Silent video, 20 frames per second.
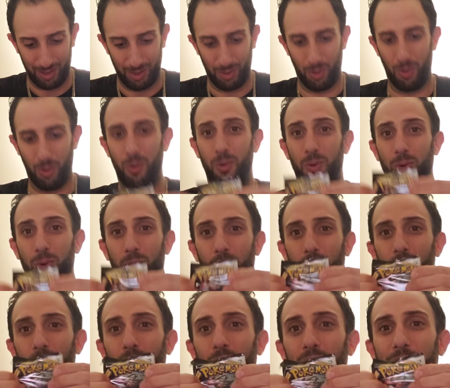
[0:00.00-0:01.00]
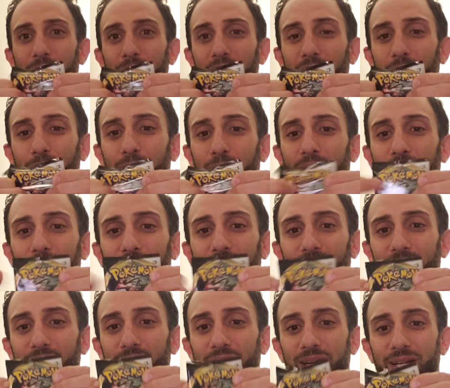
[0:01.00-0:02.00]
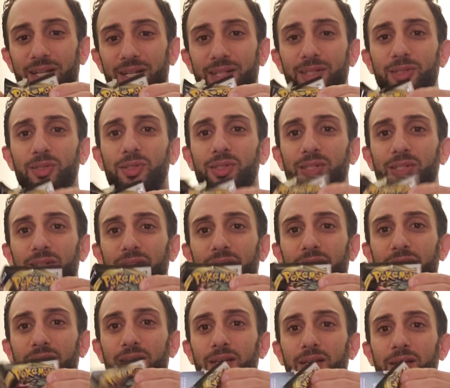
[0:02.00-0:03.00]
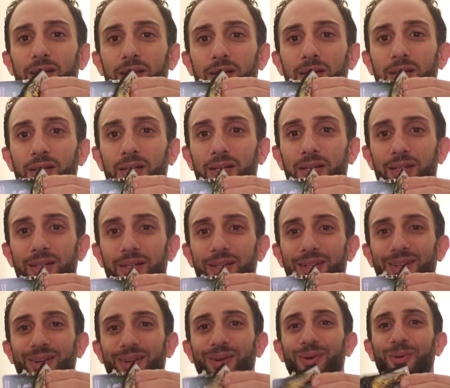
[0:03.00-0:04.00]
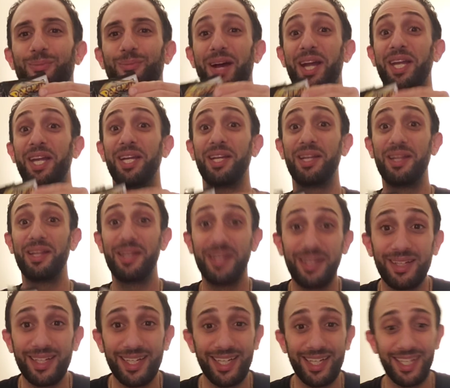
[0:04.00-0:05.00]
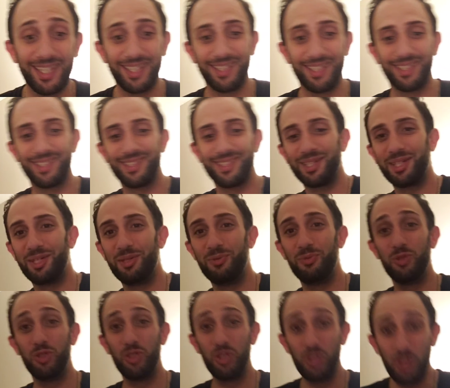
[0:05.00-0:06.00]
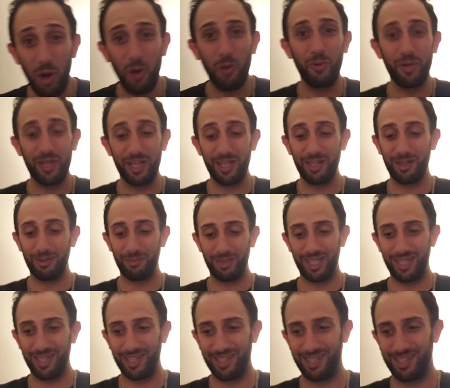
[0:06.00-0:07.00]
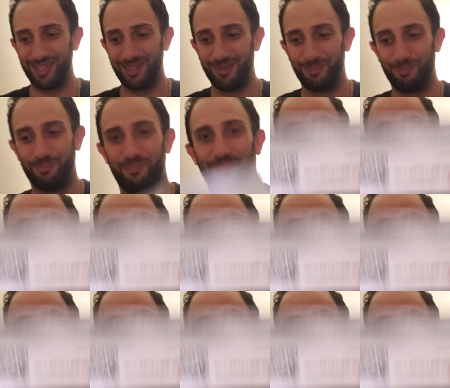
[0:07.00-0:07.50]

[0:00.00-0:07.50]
I'm going to open it with you guys. Oh my goodness, are you joking me?